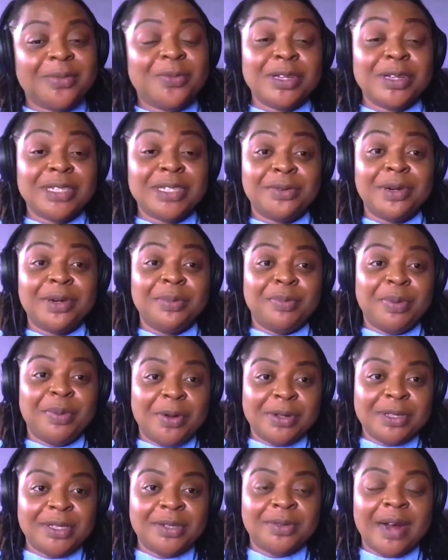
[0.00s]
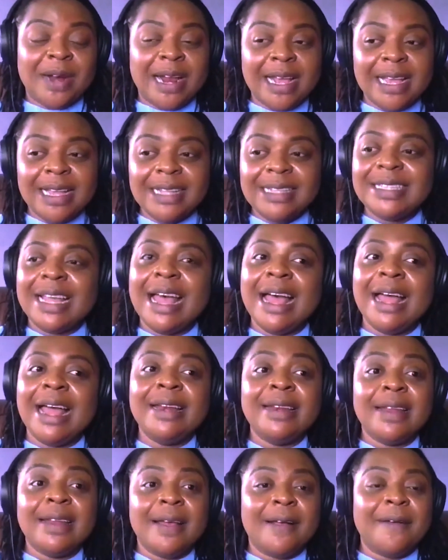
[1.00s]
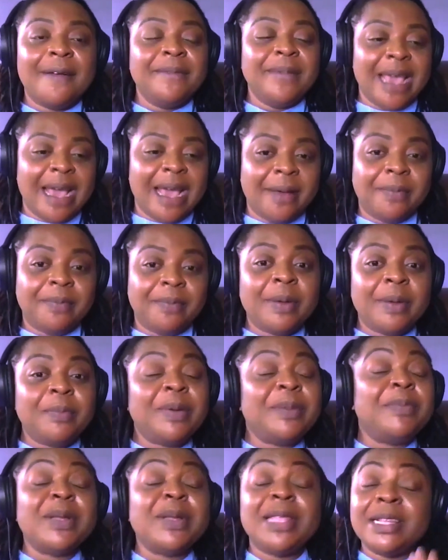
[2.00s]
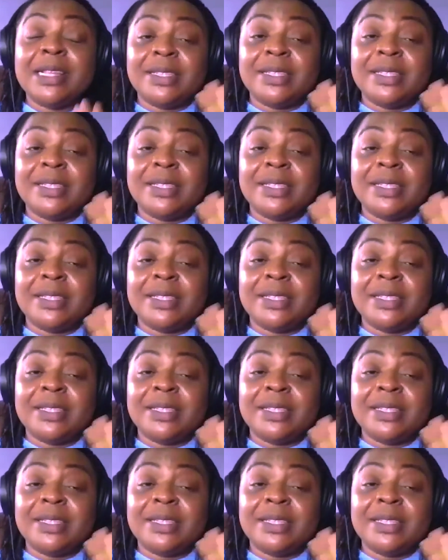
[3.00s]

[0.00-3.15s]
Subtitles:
what a report, right? And yeah, but